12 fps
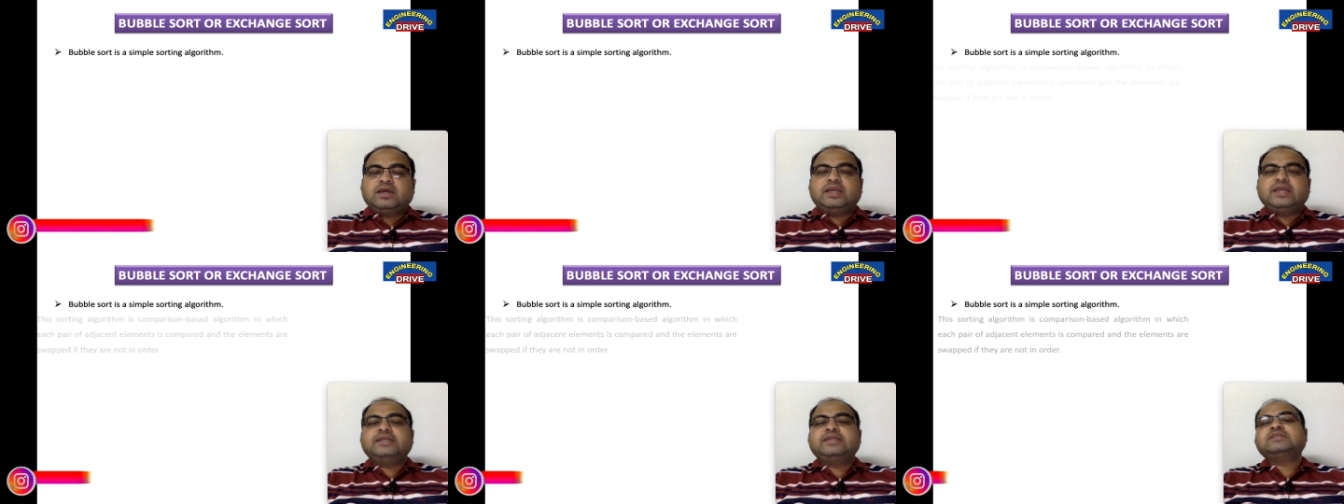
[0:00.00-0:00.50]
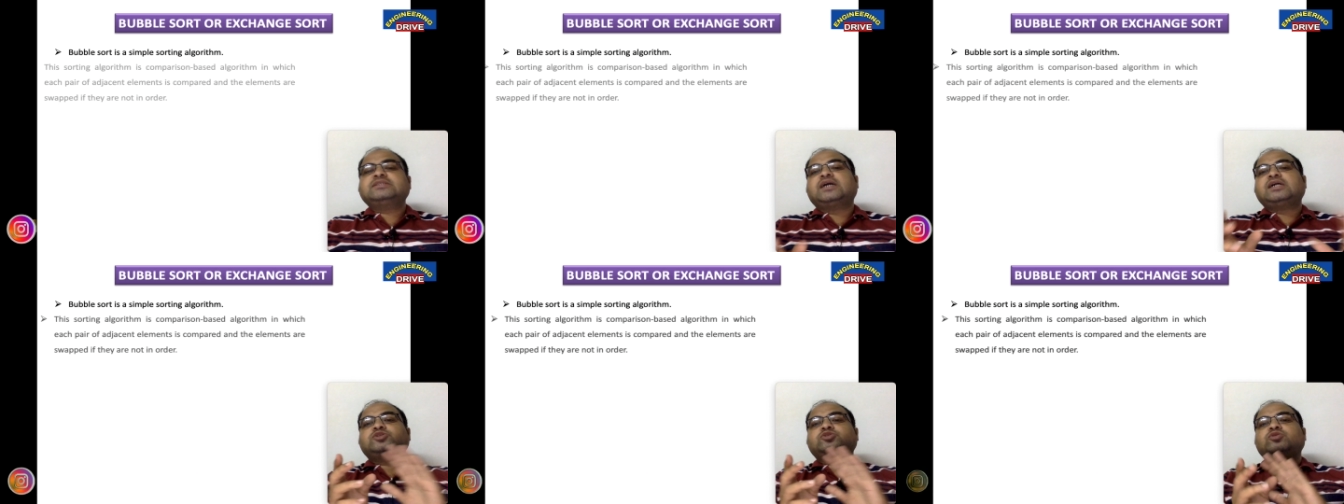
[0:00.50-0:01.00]
it is
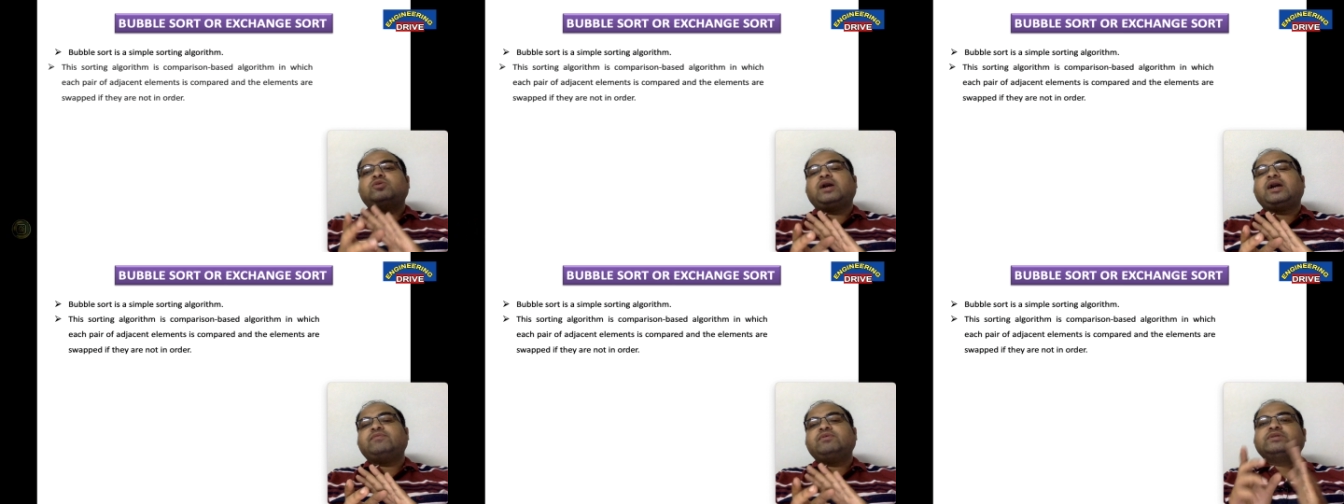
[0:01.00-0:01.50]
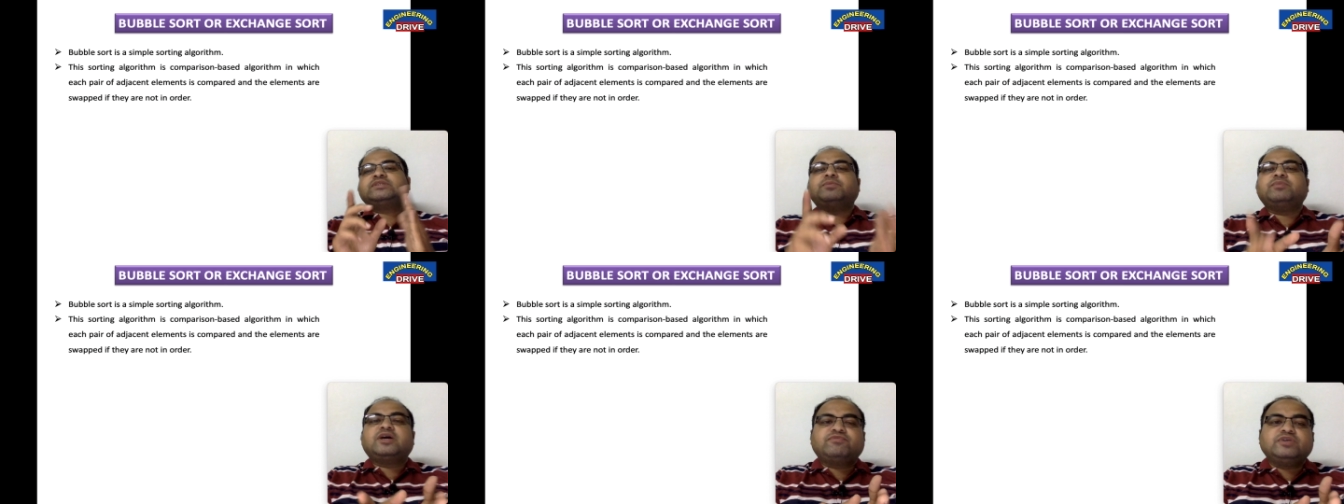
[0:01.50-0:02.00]
also having one
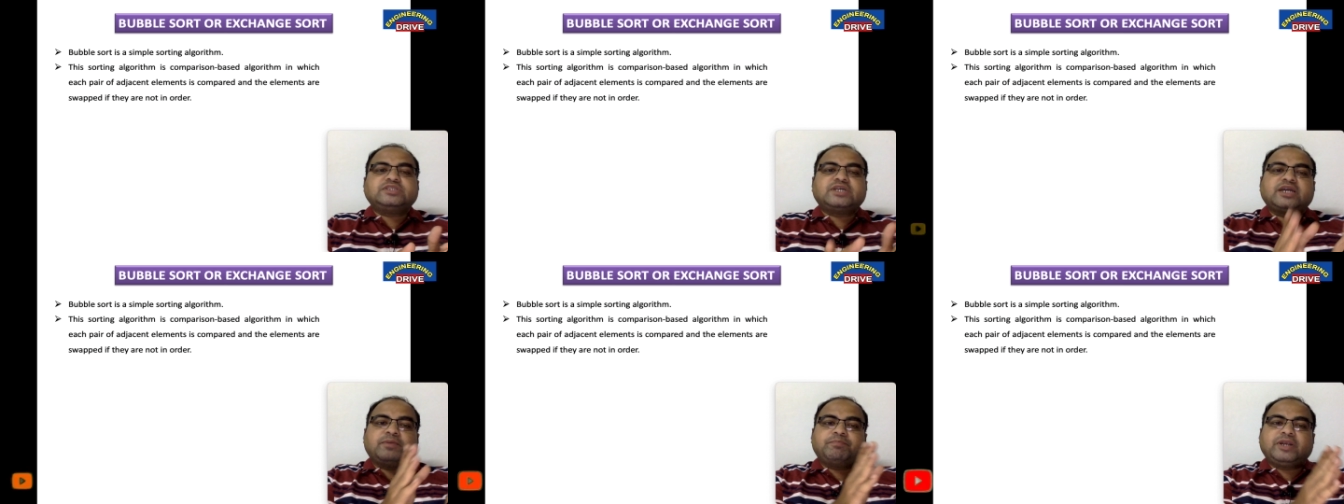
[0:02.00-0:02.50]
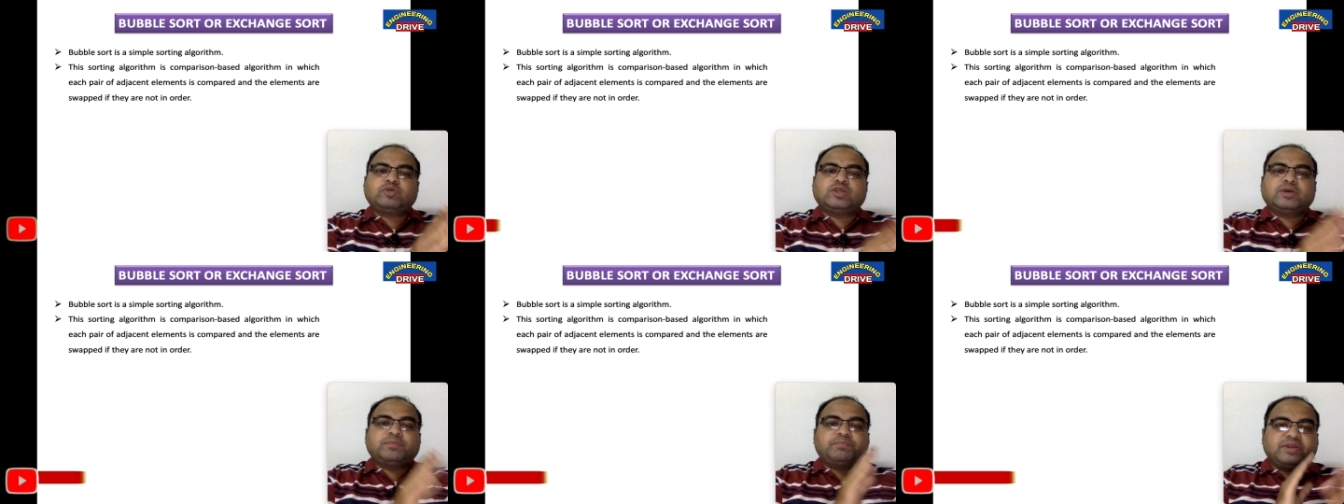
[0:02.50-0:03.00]
similar feature compared to
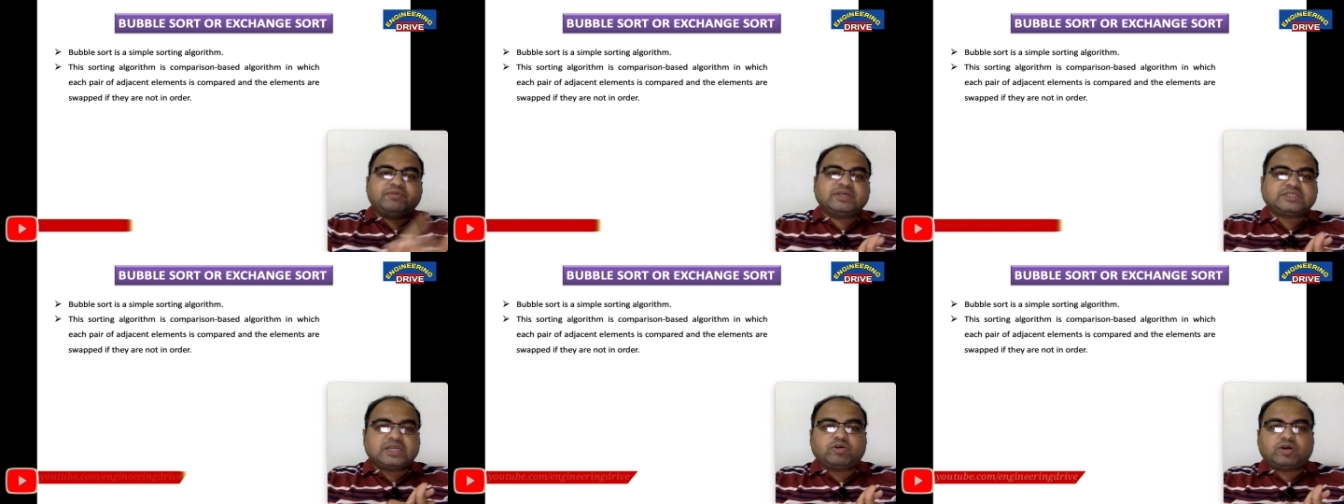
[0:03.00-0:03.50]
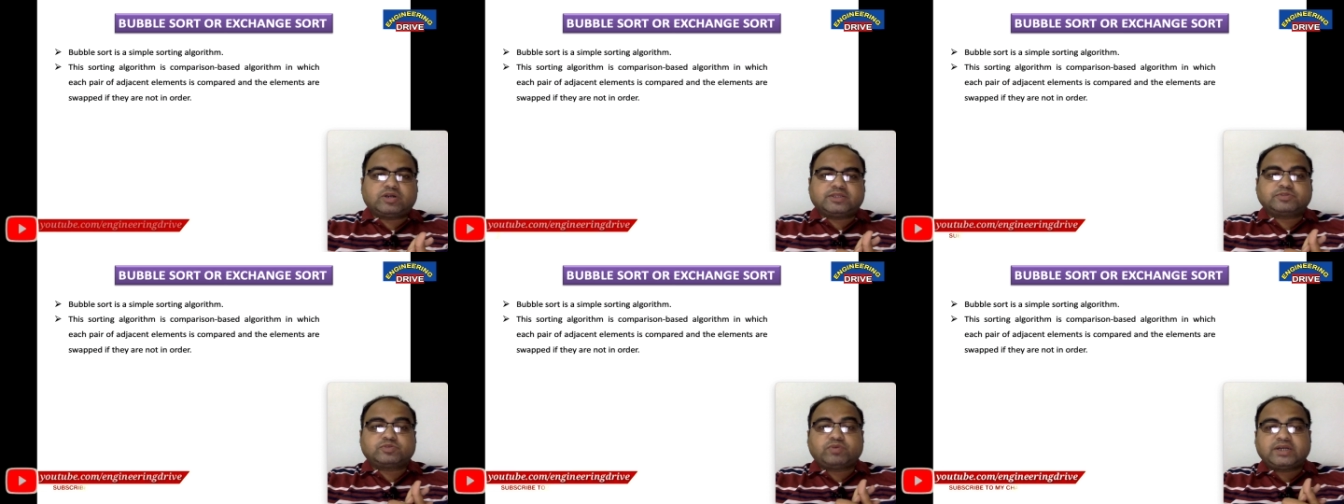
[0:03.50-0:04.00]
the previous algorithms.
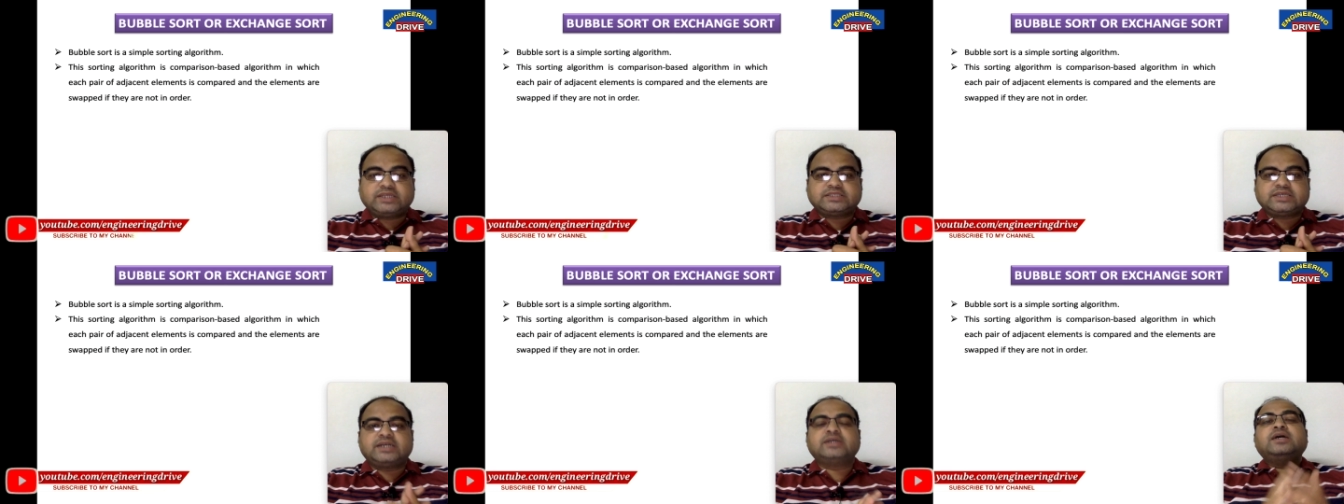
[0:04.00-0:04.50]
What is that?